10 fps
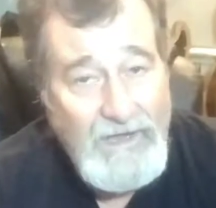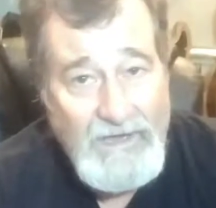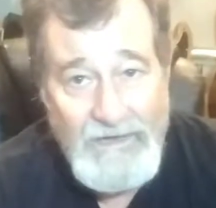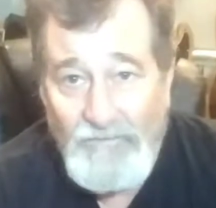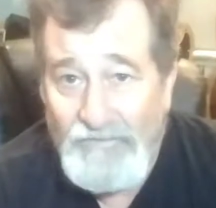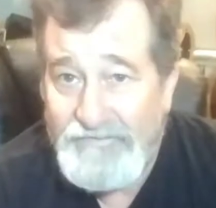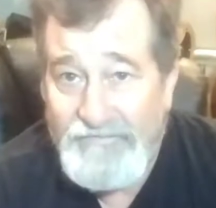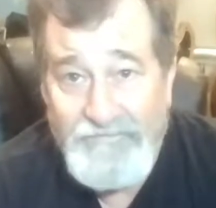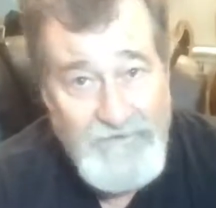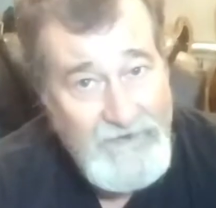it was
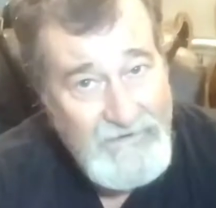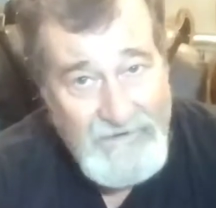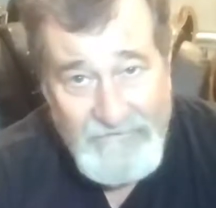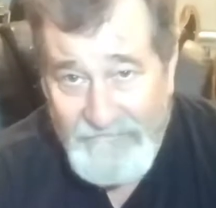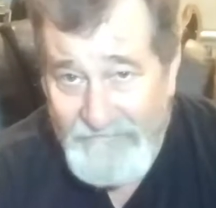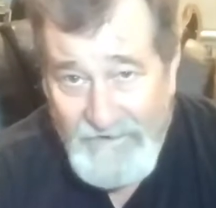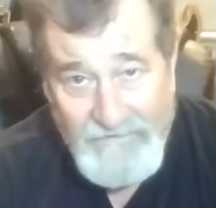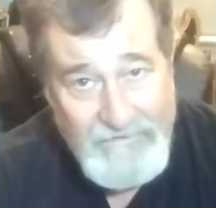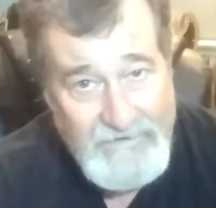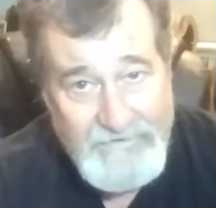very,
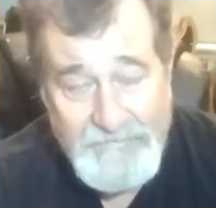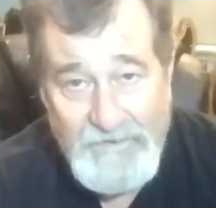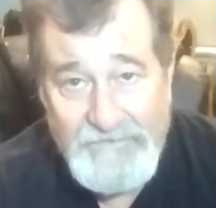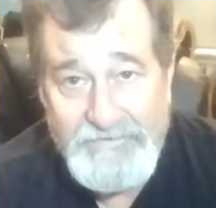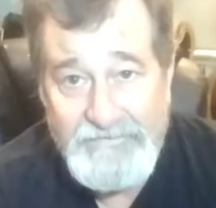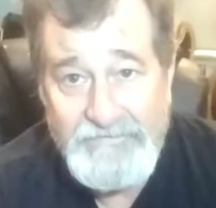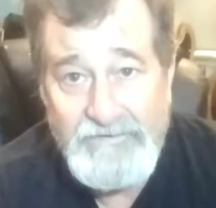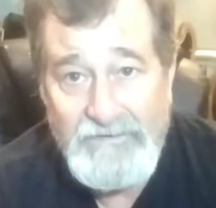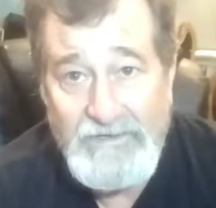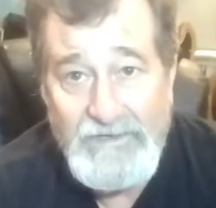very expensive
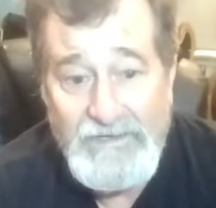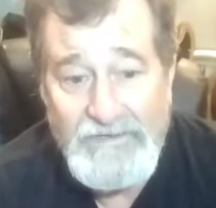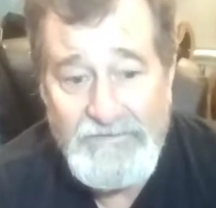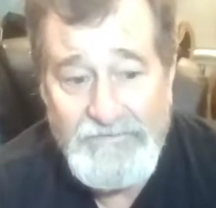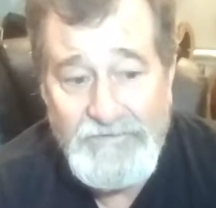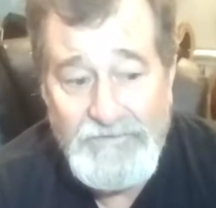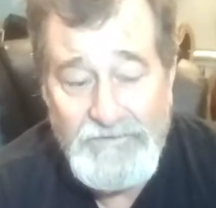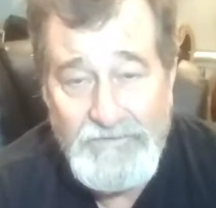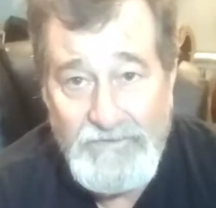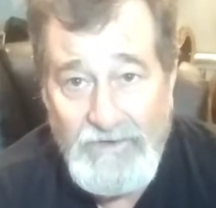to get
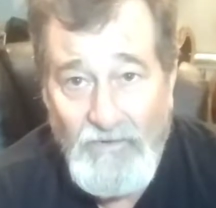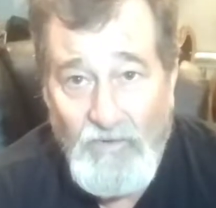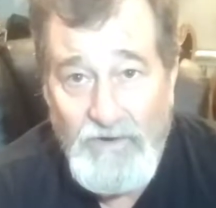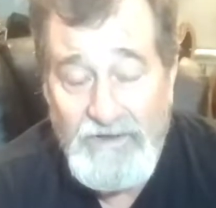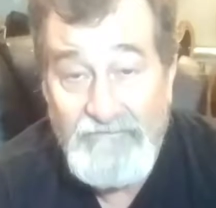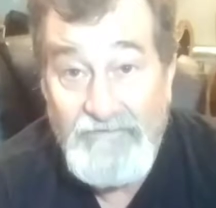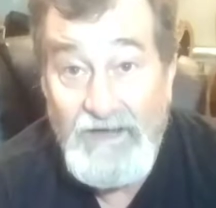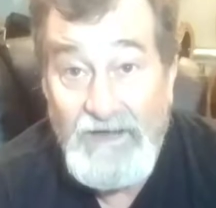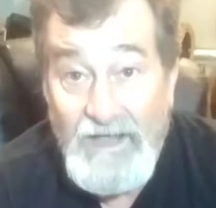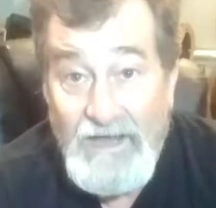into recording. In
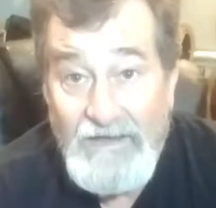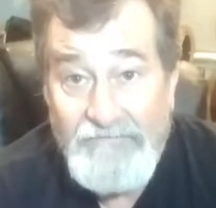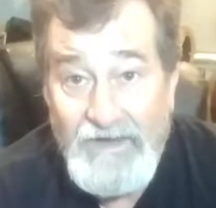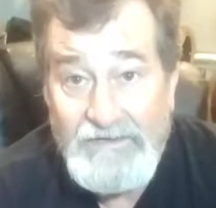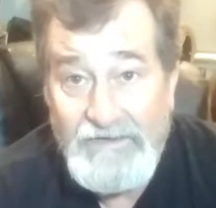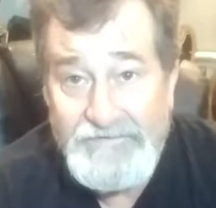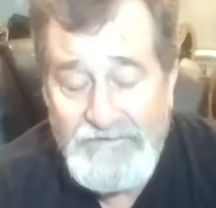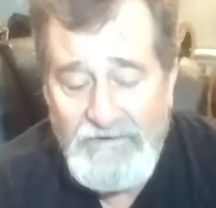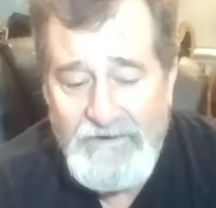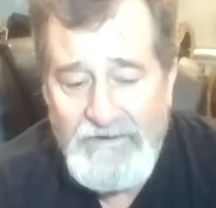fact, I
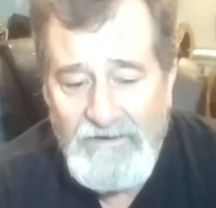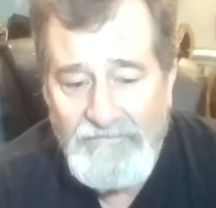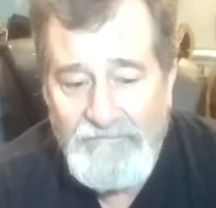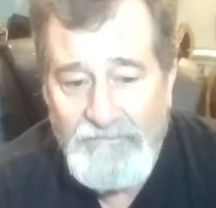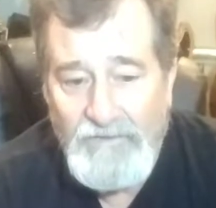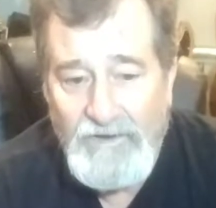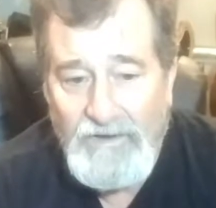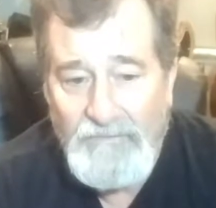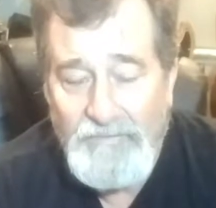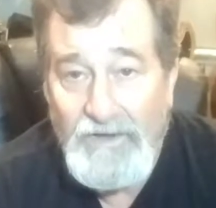started off
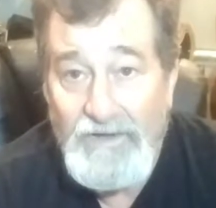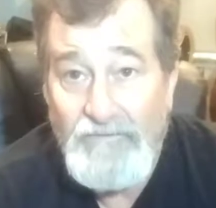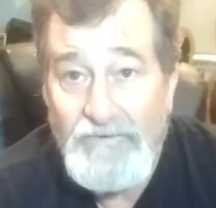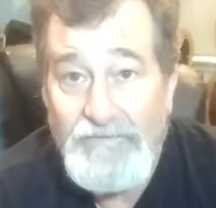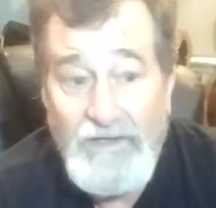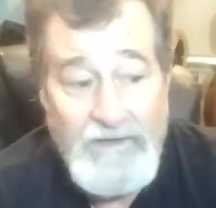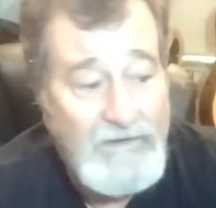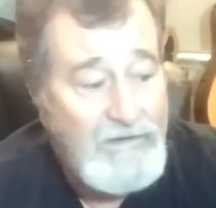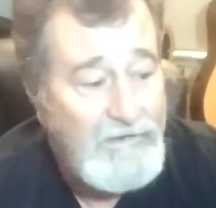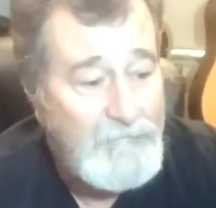playing with it
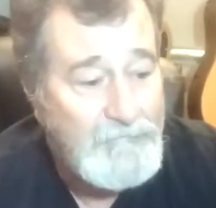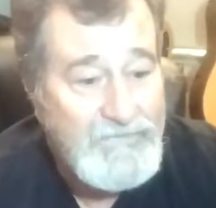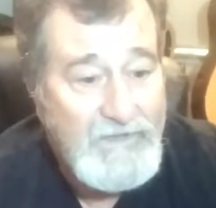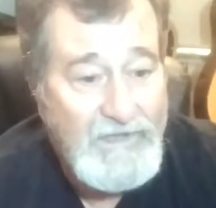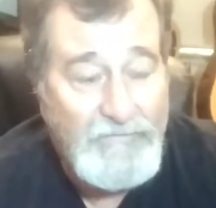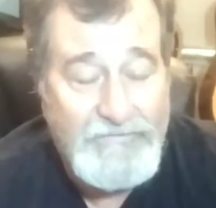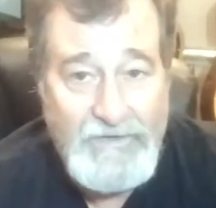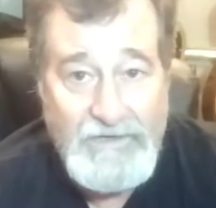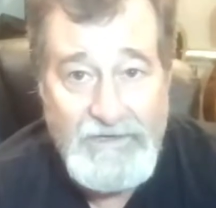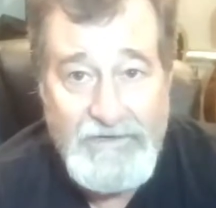was
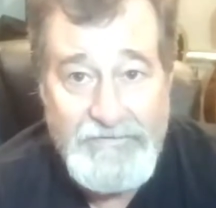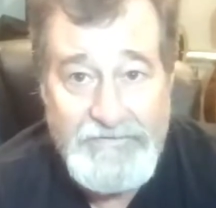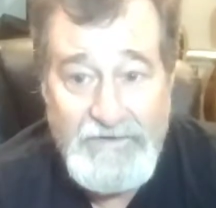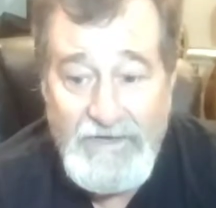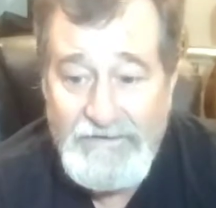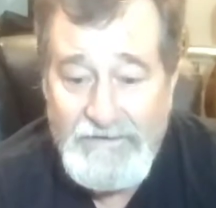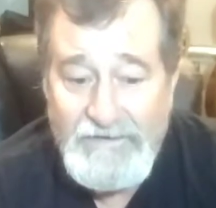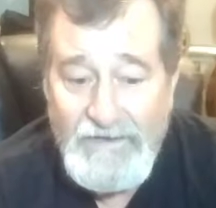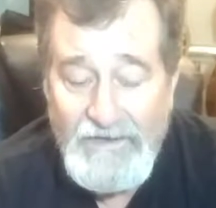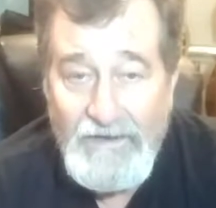a cassette.
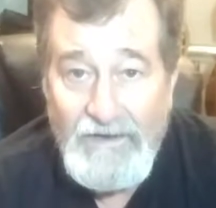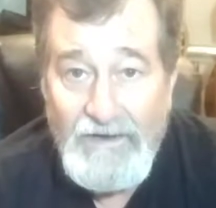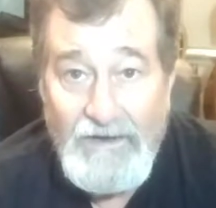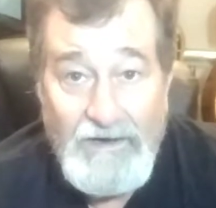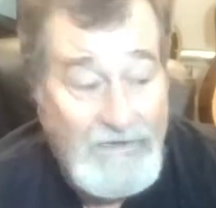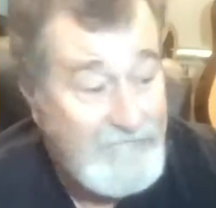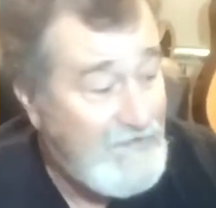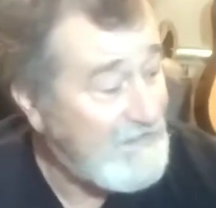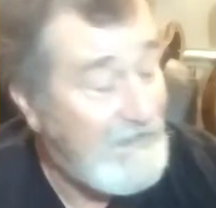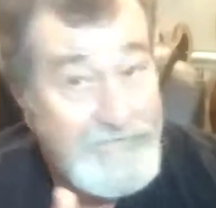In
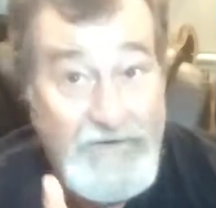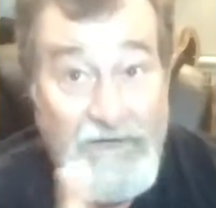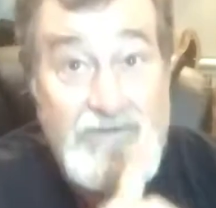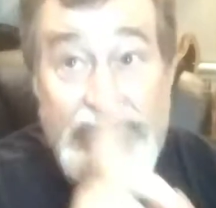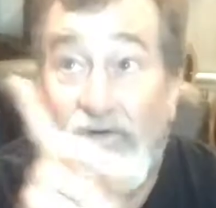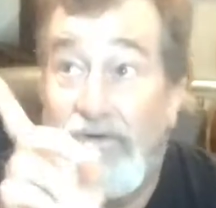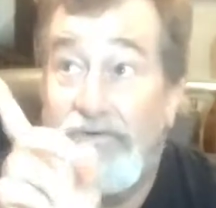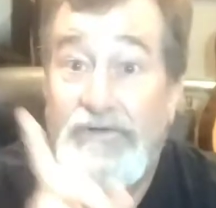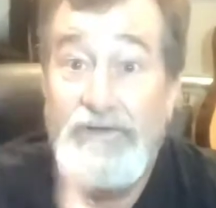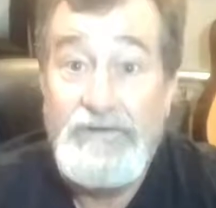fact, I'll try to show it
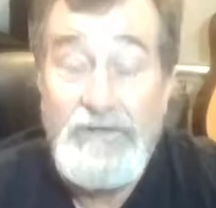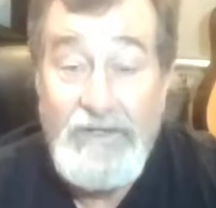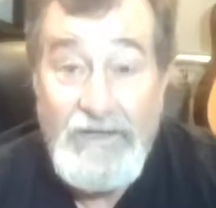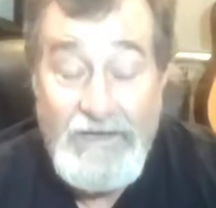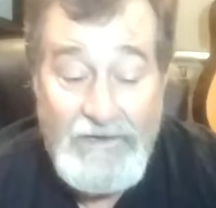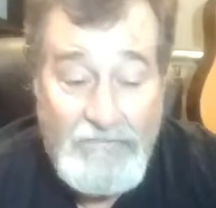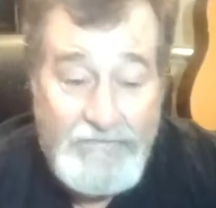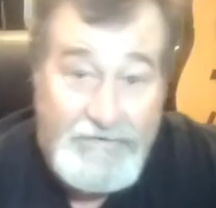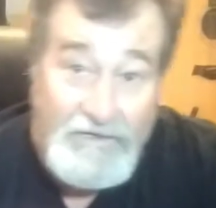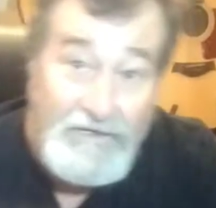to you. It
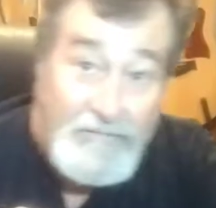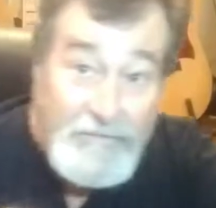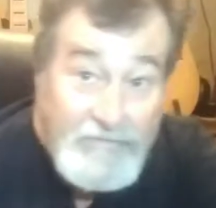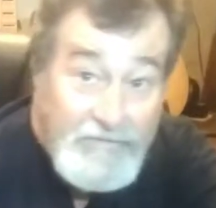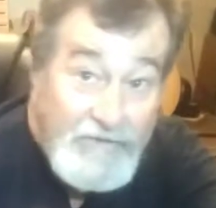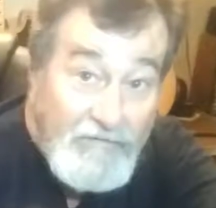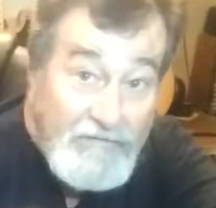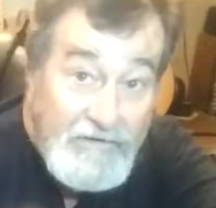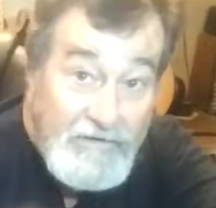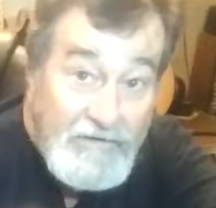was let me go over
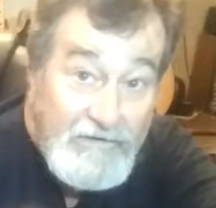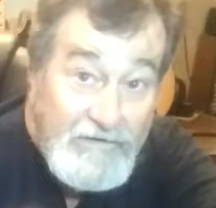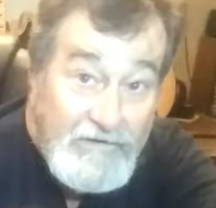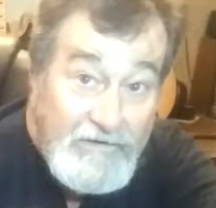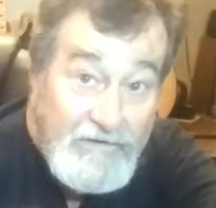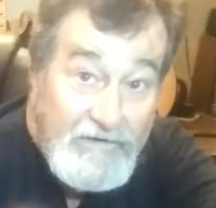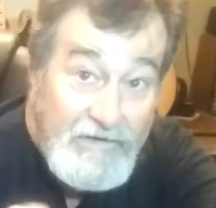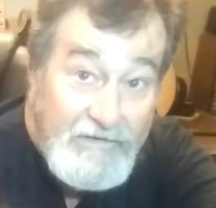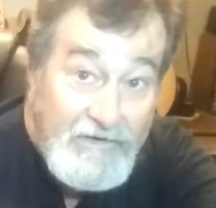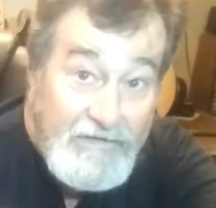here.
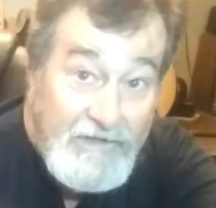Okay,